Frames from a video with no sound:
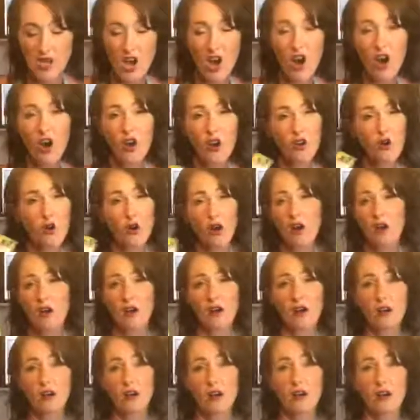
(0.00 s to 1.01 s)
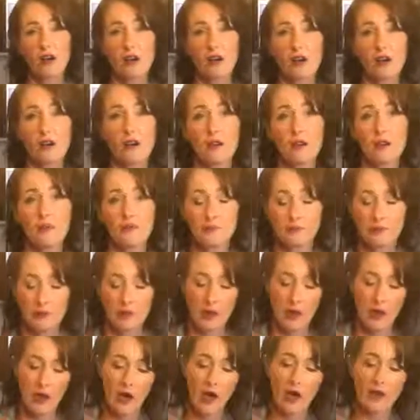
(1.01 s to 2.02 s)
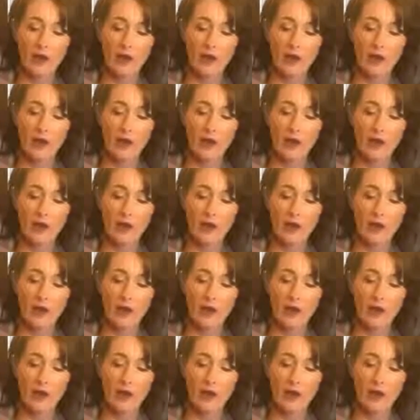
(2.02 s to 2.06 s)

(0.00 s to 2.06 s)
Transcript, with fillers: What's oh, the masala got in it? You mentioned before.